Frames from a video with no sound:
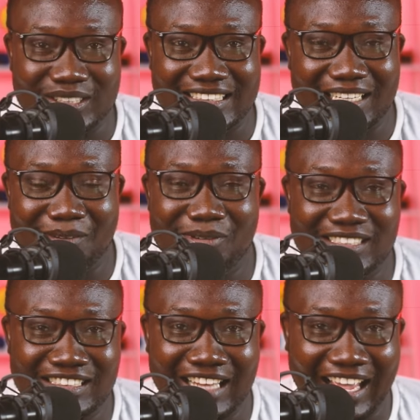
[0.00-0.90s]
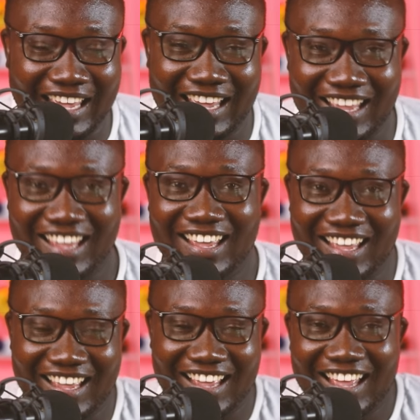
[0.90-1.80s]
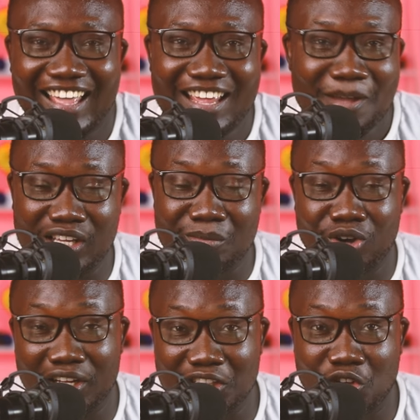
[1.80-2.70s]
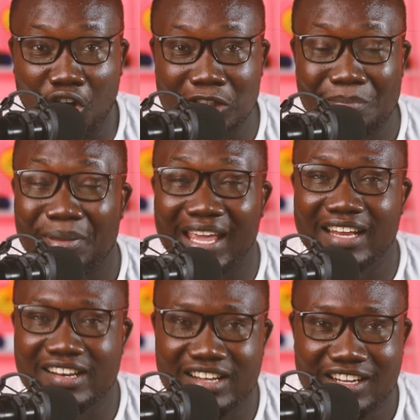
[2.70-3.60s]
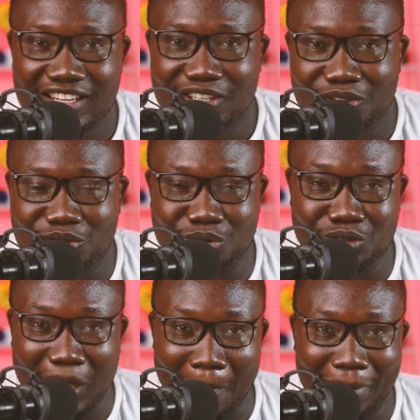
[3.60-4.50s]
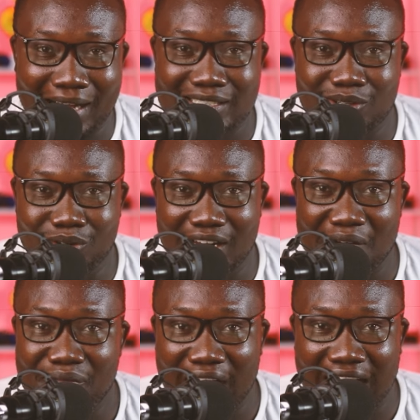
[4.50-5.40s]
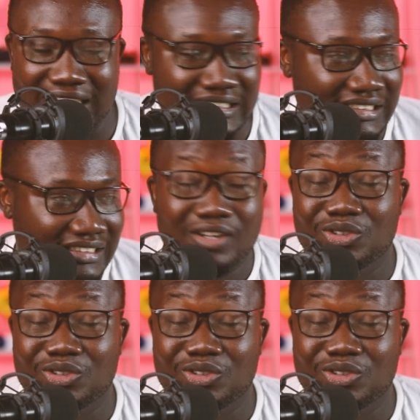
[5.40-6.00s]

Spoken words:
was celebrating like because he scores pain to the Barcelona fans.